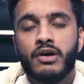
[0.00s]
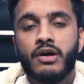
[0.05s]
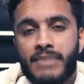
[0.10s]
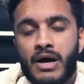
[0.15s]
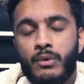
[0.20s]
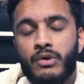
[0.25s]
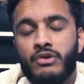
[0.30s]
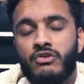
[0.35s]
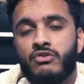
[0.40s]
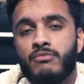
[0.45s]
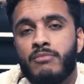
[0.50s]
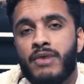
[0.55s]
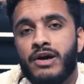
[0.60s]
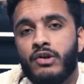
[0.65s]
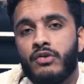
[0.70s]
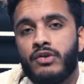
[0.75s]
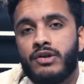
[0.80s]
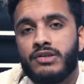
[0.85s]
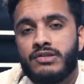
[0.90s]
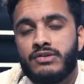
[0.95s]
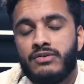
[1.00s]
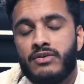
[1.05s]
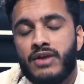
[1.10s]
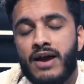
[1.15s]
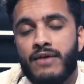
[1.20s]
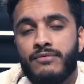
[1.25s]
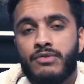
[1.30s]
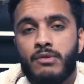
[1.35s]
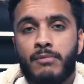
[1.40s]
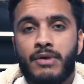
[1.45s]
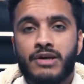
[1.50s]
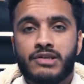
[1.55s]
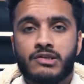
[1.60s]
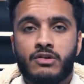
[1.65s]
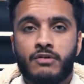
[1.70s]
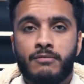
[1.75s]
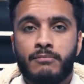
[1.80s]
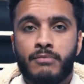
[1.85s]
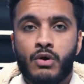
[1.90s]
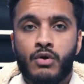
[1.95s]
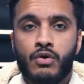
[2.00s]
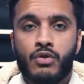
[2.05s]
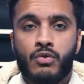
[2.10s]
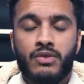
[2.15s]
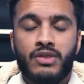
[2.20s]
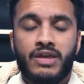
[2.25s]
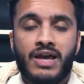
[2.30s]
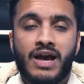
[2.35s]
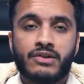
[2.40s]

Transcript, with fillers: by which you might not necessarily have the best of both, where the